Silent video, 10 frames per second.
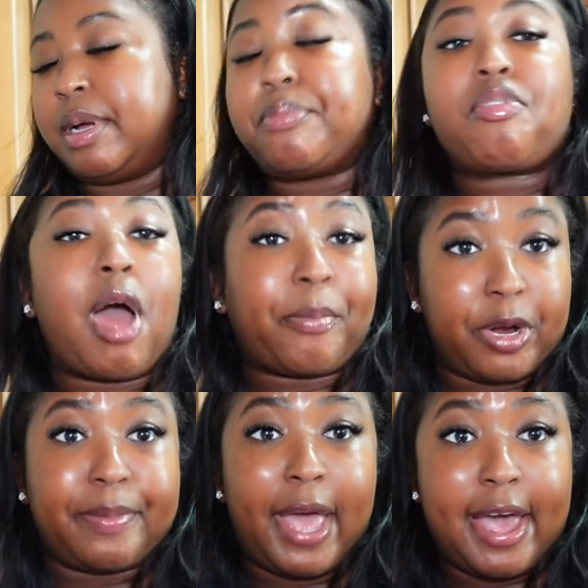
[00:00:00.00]

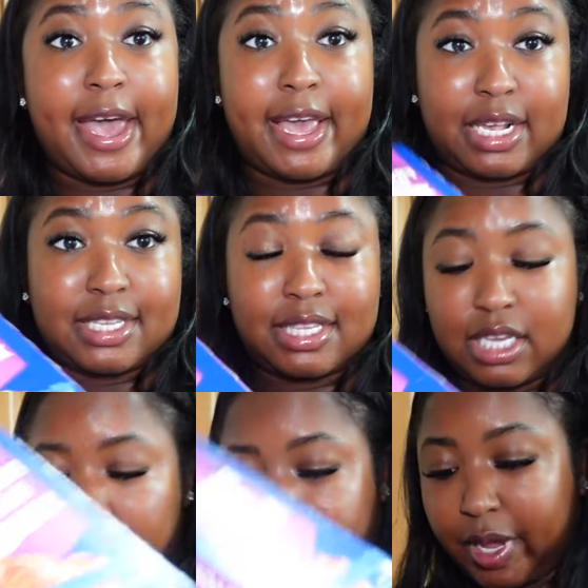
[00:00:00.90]
proper bags,
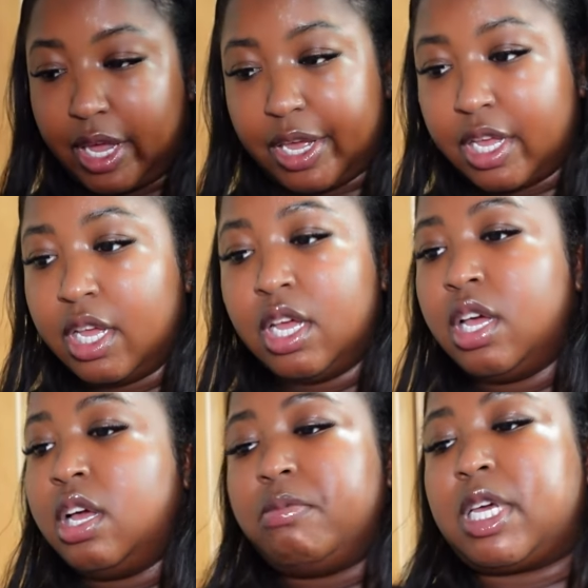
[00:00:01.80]
okay?
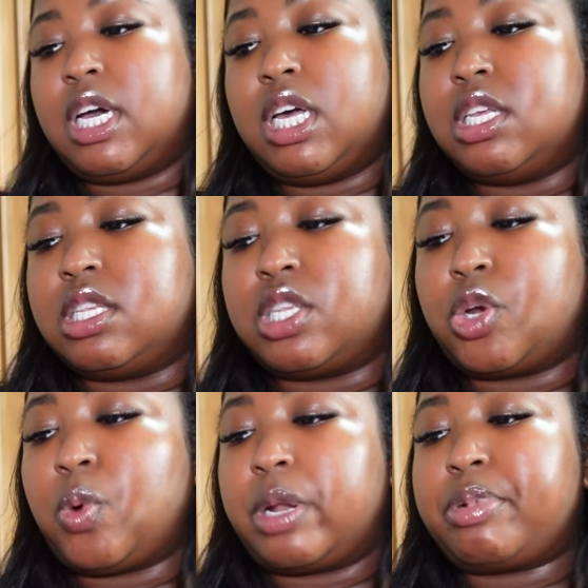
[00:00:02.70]
Because you
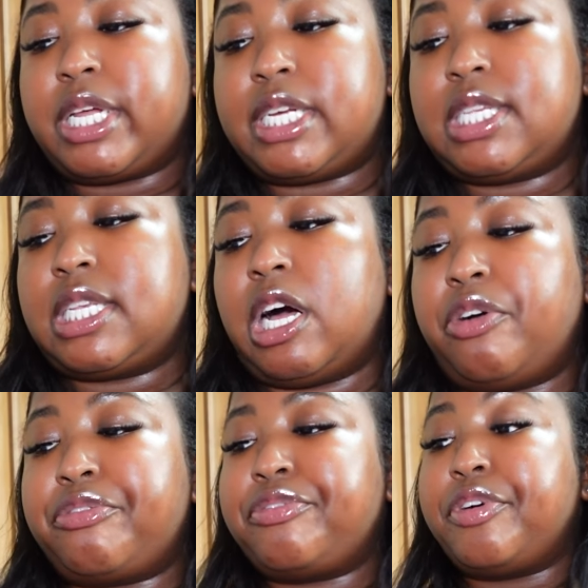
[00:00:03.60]
don't want to play
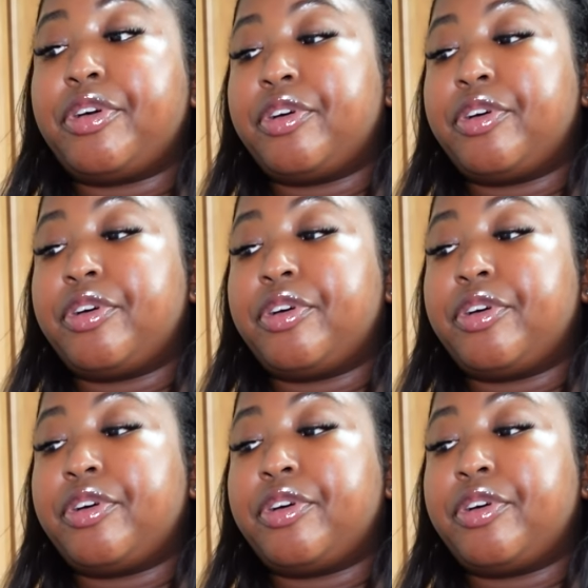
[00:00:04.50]
yourself